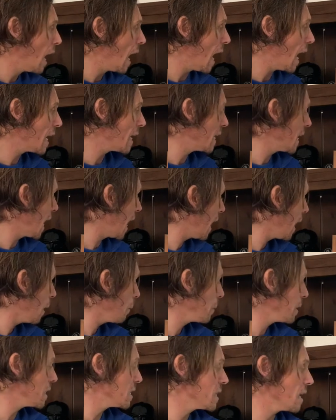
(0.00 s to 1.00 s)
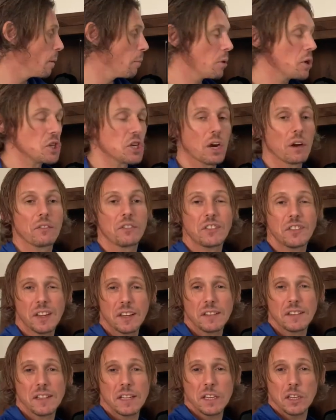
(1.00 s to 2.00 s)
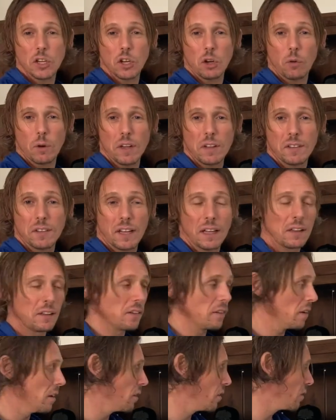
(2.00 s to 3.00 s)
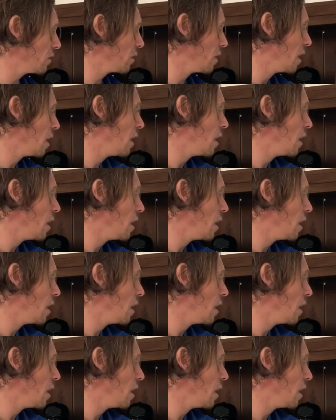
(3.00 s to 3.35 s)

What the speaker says: at an ambient temperature of 16 degrees Celsius,